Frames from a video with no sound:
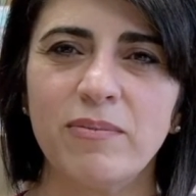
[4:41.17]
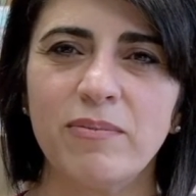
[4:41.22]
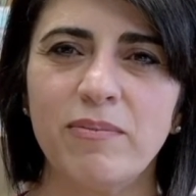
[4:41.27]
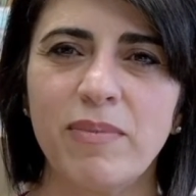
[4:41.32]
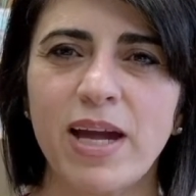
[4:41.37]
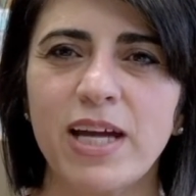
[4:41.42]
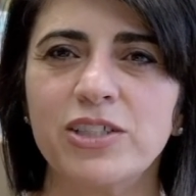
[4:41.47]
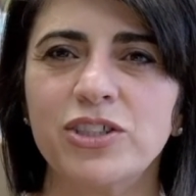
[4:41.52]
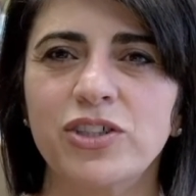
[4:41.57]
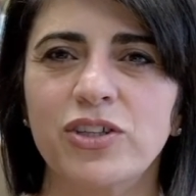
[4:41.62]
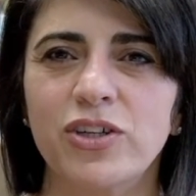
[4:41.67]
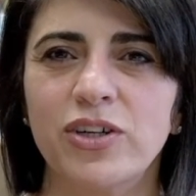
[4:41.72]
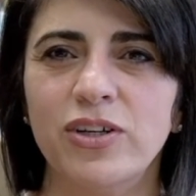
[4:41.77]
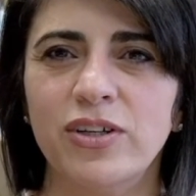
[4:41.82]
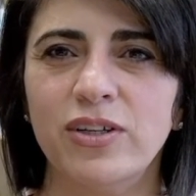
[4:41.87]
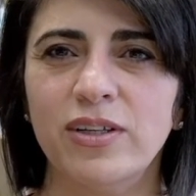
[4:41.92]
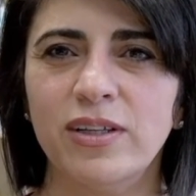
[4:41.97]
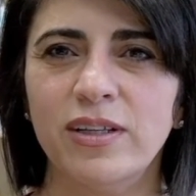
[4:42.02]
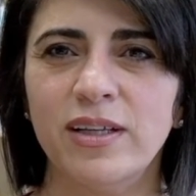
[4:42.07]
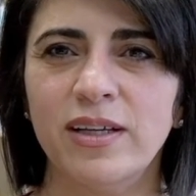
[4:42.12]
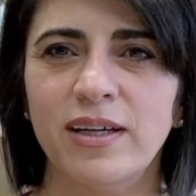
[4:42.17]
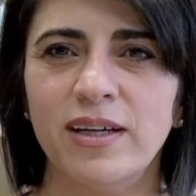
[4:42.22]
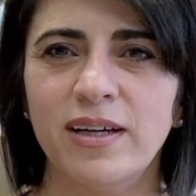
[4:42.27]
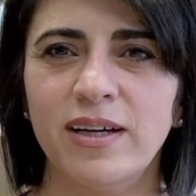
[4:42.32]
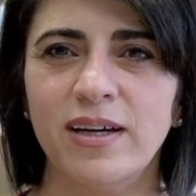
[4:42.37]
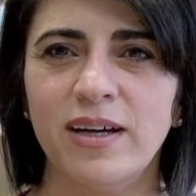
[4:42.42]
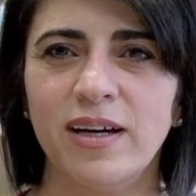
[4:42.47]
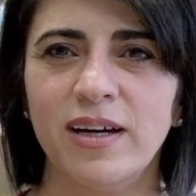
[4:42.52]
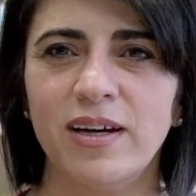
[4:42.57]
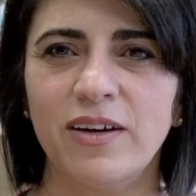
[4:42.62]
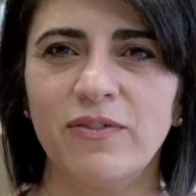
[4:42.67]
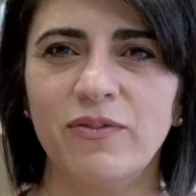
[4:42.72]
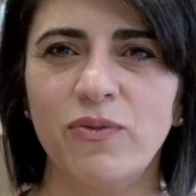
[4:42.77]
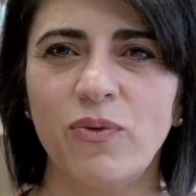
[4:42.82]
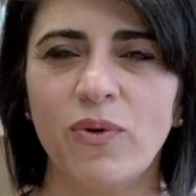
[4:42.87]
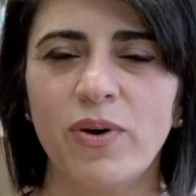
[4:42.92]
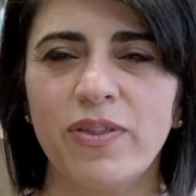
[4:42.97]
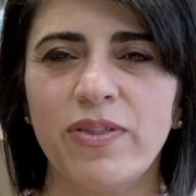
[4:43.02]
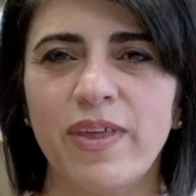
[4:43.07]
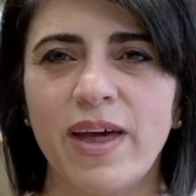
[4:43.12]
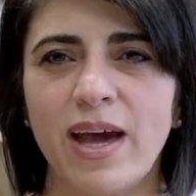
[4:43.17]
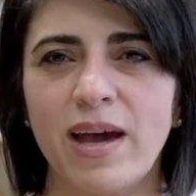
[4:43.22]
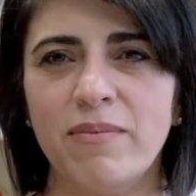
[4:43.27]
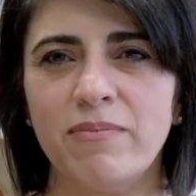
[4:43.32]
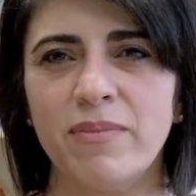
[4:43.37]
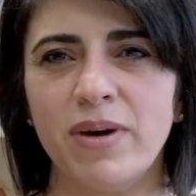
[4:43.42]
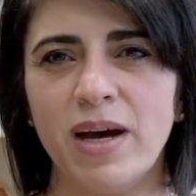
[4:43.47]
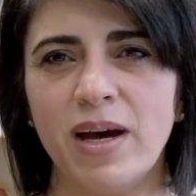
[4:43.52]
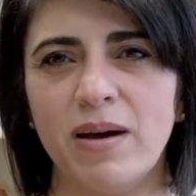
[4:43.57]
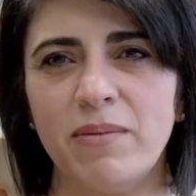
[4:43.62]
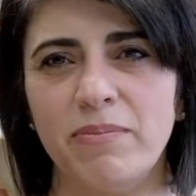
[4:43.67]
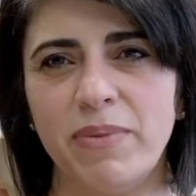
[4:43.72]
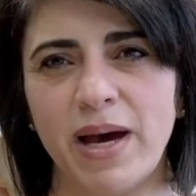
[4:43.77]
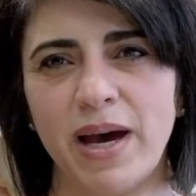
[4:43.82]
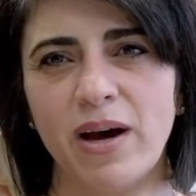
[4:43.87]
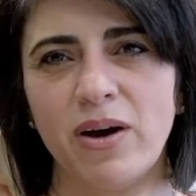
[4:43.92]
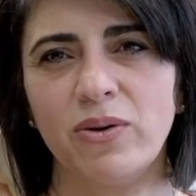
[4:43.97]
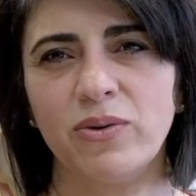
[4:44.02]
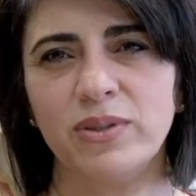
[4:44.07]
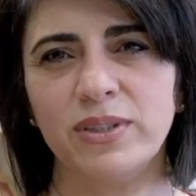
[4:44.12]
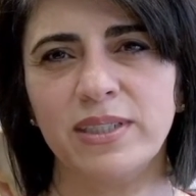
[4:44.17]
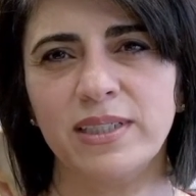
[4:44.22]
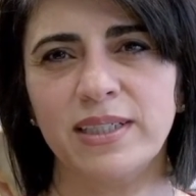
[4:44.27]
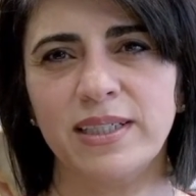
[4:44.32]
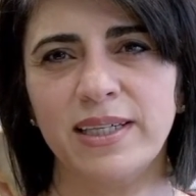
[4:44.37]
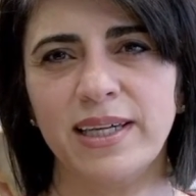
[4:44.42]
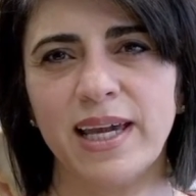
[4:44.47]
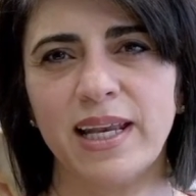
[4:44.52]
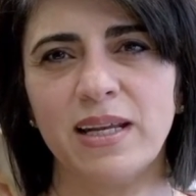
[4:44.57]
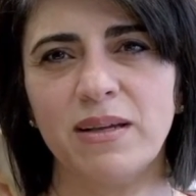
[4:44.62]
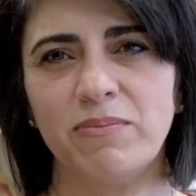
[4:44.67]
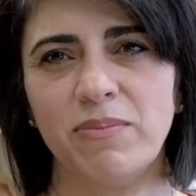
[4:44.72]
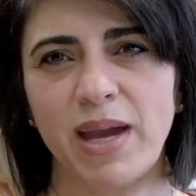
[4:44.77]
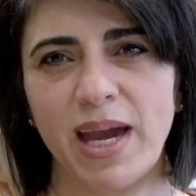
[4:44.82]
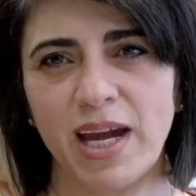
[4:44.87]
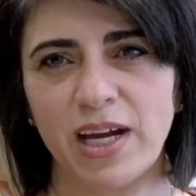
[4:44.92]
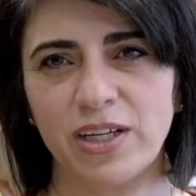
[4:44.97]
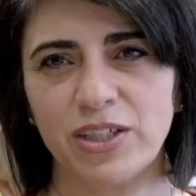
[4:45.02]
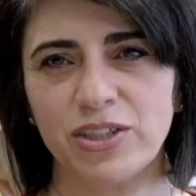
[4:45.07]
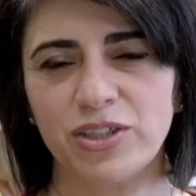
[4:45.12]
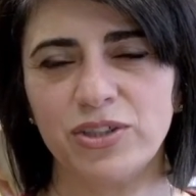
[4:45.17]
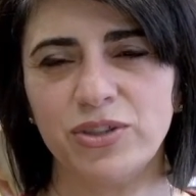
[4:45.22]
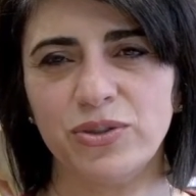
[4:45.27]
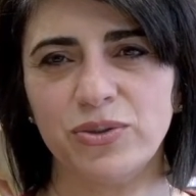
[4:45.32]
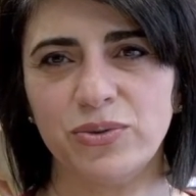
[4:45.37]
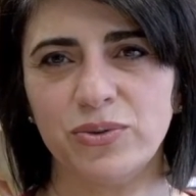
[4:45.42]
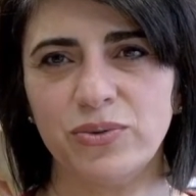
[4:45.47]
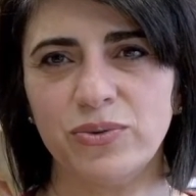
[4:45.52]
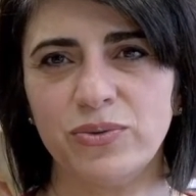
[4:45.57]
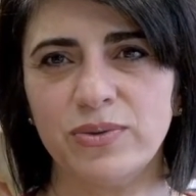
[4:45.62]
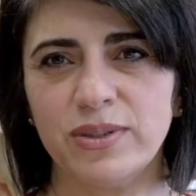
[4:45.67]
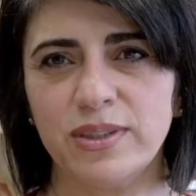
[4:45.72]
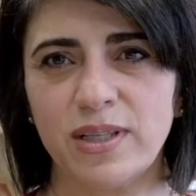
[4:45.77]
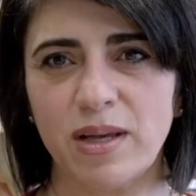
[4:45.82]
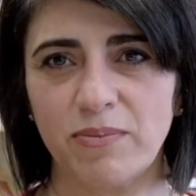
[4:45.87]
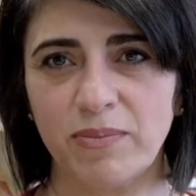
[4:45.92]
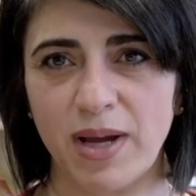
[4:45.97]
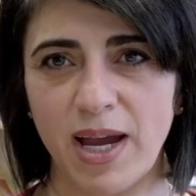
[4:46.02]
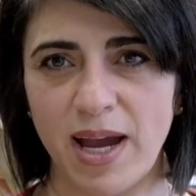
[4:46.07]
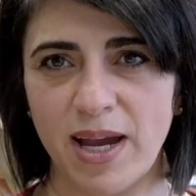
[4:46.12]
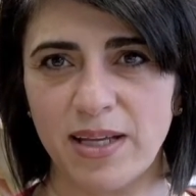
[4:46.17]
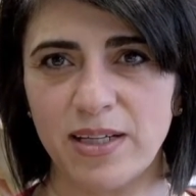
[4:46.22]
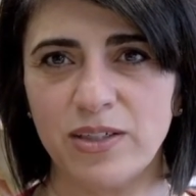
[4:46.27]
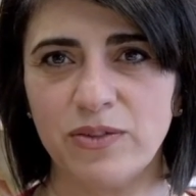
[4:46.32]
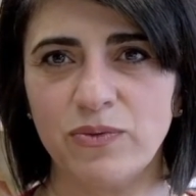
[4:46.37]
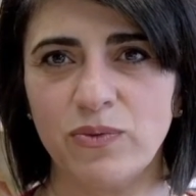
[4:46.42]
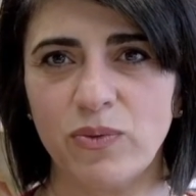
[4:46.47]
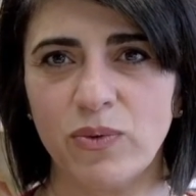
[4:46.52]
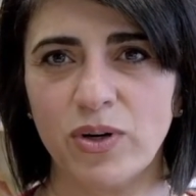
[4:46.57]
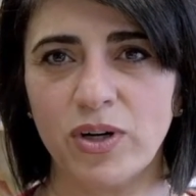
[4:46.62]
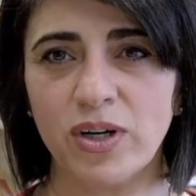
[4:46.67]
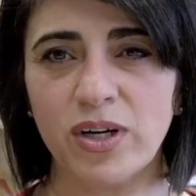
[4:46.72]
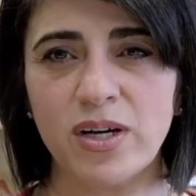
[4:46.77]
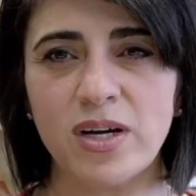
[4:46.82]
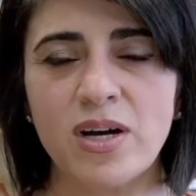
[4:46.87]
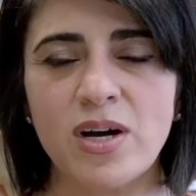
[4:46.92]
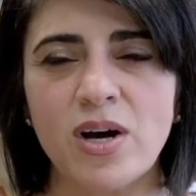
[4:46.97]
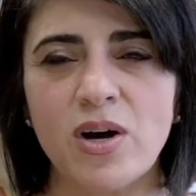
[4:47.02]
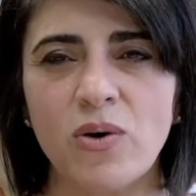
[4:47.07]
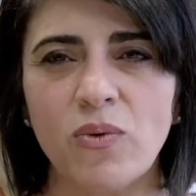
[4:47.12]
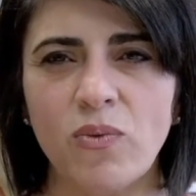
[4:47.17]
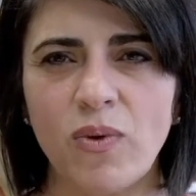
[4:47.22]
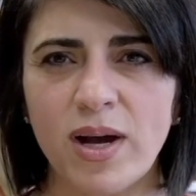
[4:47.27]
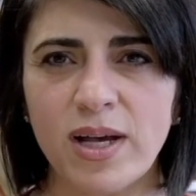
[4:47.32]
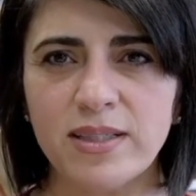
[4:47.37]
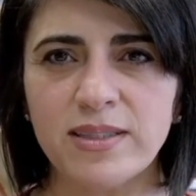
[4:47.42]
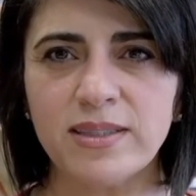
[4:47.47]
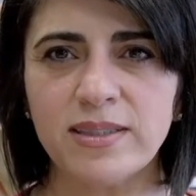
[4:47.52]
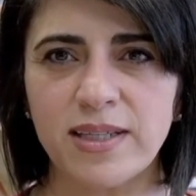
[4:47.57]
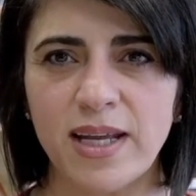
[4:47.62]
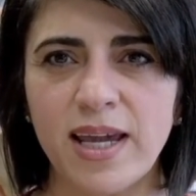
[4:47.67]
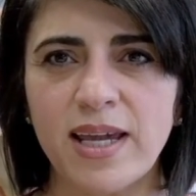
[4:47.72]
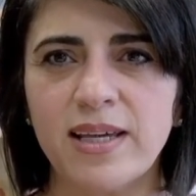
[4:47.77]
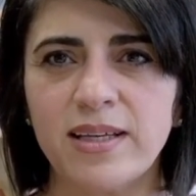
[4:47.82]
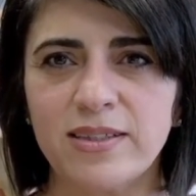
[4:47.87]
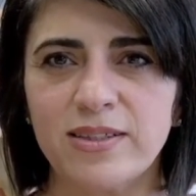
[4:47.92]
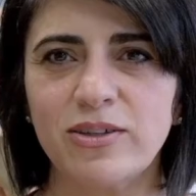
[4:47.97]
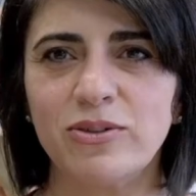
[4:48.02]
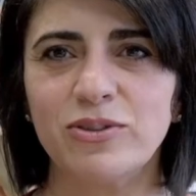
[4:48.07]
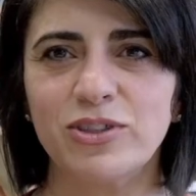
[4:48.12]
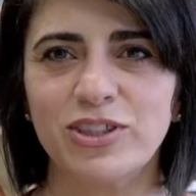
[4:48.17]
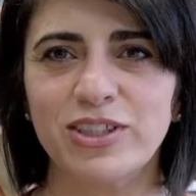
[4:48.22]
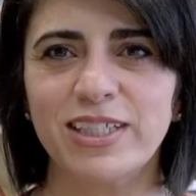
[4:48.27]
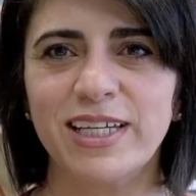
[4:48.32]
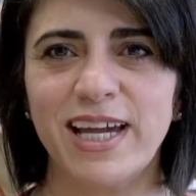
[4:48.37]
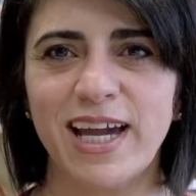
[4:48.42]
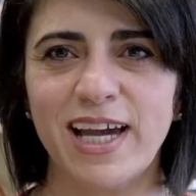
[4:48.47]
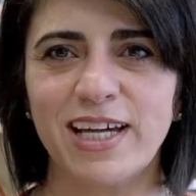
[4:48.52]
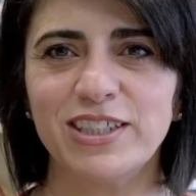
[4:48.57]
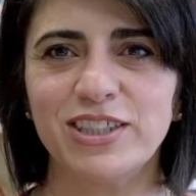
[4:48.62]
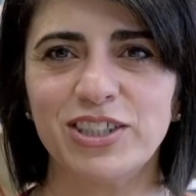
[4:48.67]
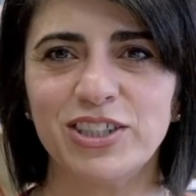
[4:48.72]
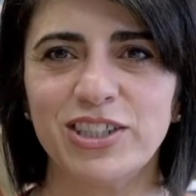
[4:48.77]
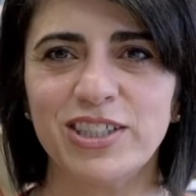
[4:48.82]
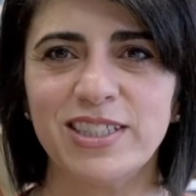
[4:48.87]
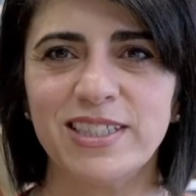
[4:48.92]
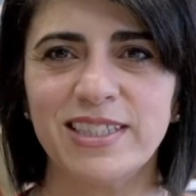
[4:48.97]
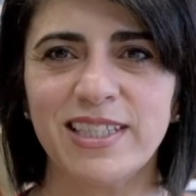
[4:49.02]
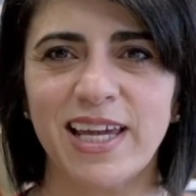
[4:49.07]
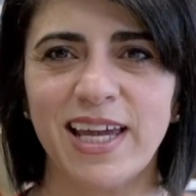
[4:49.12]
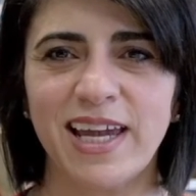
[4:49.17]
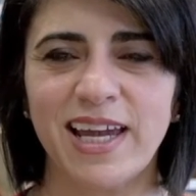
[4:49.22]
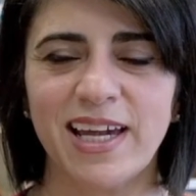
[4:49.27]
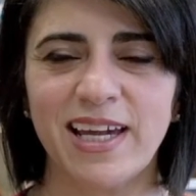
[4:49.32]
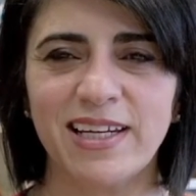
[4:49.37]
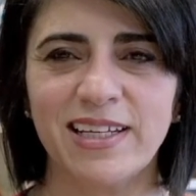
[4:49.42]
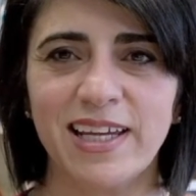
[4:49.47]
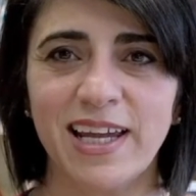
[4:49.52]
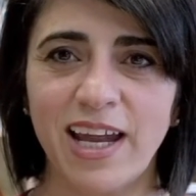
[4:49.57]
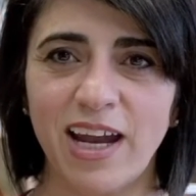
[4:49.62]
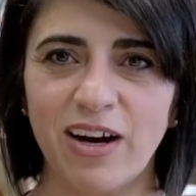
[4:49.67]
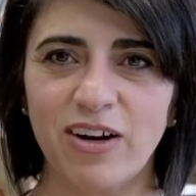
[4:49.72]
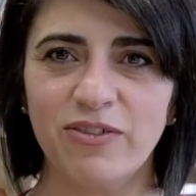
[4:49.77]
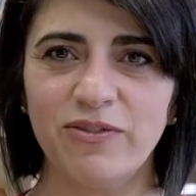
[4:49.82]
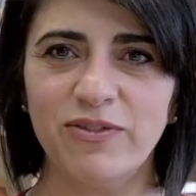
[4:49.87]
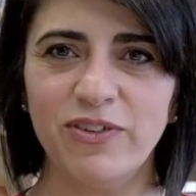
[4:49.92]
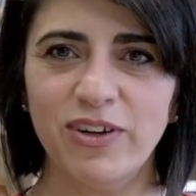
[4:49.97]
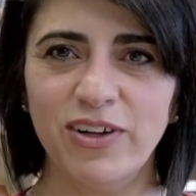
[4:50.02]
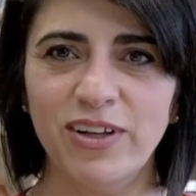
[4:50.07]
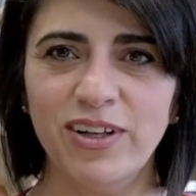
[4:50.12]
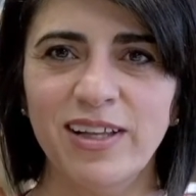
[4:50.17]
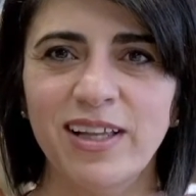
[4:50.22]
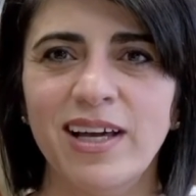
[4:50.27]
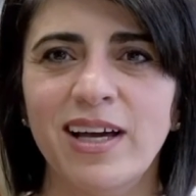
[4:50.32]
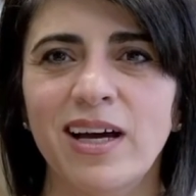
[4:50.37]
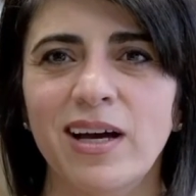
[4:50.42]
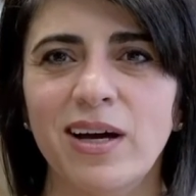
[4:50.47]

magical for them about getting back to some kind of work while staying socially conscious and careful